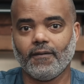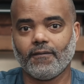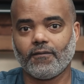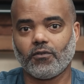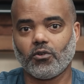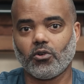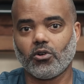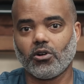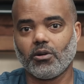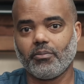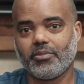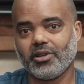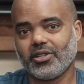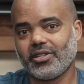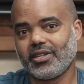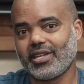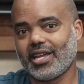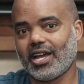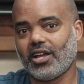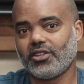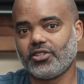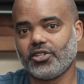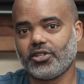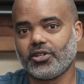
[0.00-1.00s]
for building
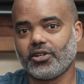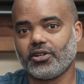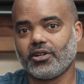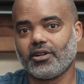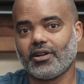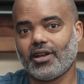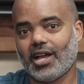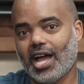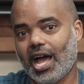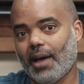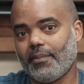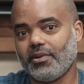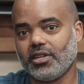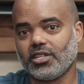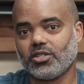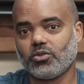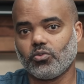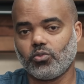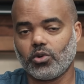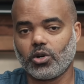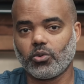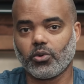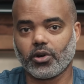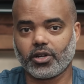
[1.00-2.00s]
out your
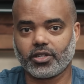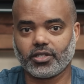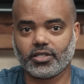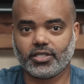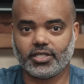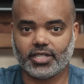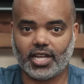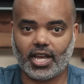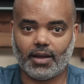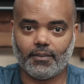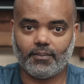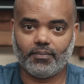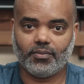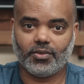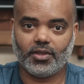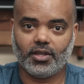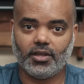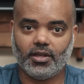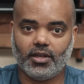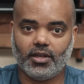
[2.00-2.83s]
hobbyist woodworking shop.